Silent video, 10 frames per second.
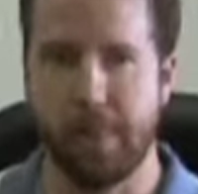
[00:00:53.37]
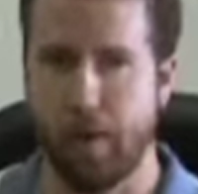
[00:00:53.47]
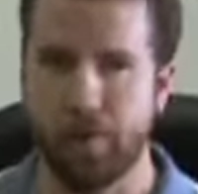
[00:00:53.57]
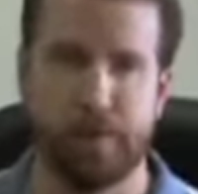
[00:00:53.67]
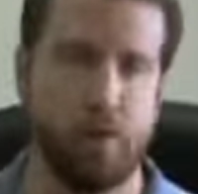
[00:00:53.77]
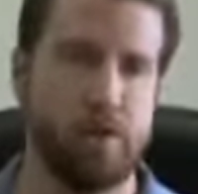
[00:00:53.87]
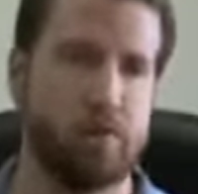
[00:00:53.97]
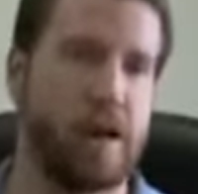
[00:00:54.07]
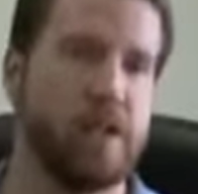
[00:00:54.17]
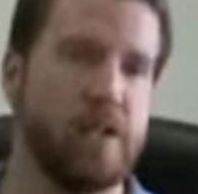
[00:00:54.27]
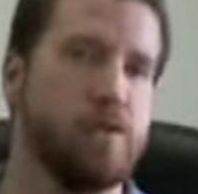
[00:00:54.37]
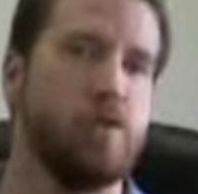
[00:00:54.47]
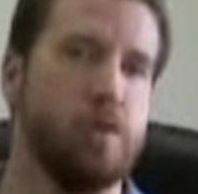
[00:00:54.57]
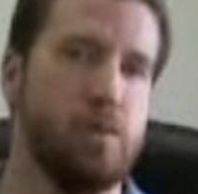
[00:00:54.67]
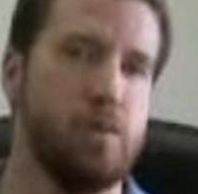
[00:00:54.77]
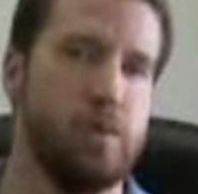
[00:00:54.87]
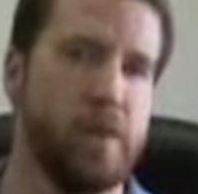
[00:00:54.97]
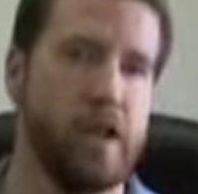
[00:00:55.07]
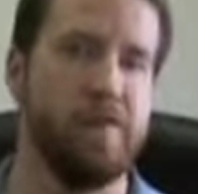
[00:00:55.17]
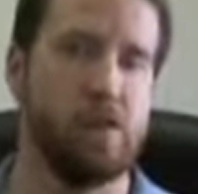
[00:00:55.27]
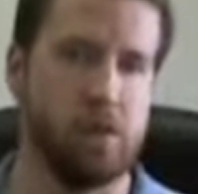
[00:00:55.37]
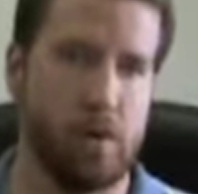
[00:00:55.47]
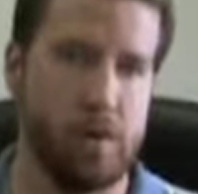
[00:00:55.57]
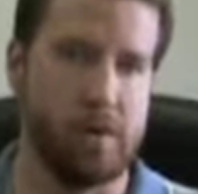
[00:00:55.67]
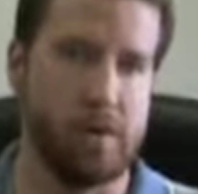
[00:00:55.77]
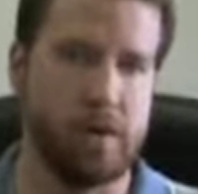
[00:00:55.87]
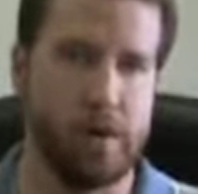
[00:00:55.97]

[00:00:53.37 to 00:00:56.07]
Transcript: those flow directly to the individual owners.